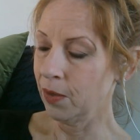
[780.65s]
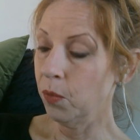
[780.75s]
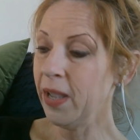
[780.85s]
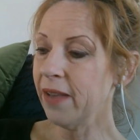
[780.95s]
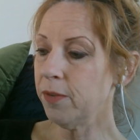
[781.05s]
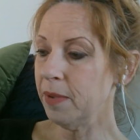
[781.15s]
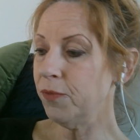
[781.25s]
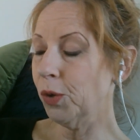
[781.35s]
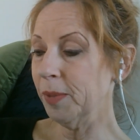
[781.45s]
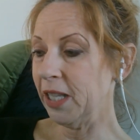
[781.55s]
We haven't been
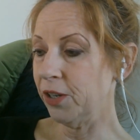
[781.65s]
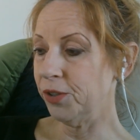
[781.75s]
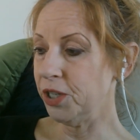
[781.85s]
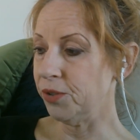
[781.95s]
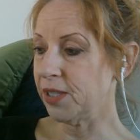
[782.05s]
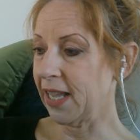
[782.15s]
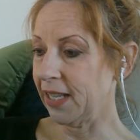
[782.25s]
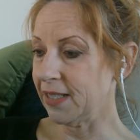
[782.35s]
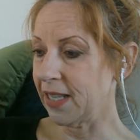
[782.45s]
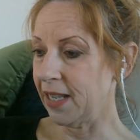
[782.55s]
formally introduced,
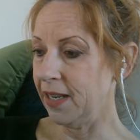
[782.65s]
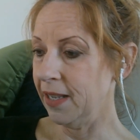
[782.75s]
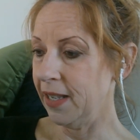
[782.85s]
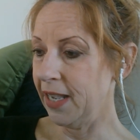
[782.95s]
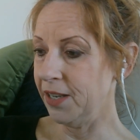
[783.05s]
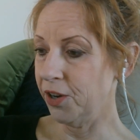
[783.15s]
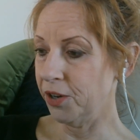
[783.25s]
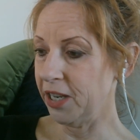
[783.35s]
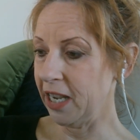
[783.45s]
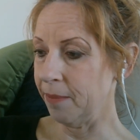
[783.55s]
Alex said, and turned
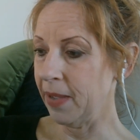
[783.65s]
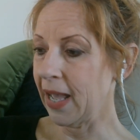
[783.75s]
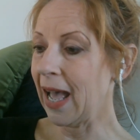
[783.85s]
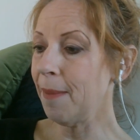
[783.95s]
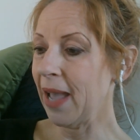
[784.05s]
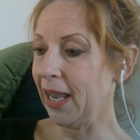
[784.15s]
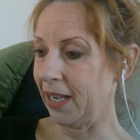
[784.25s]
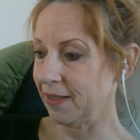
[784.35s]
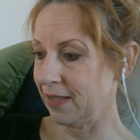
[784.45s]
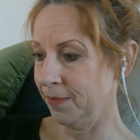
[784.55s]
to him. I'm
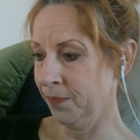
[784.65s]
Alex.